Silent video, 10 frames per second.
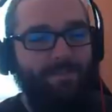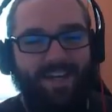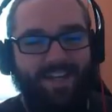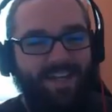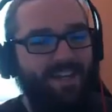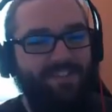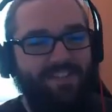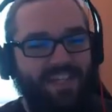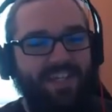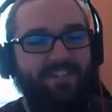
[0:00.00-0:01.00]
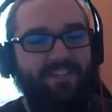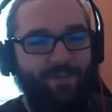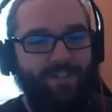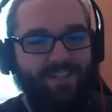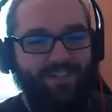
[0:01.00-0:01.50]
back. He was the king of
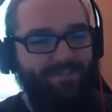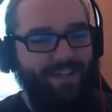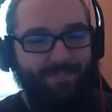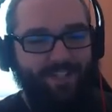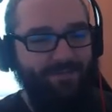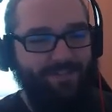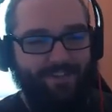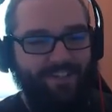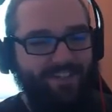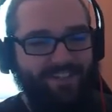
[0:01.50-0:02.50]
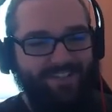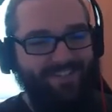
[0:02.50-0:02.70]
pointing. Flamini was great at it.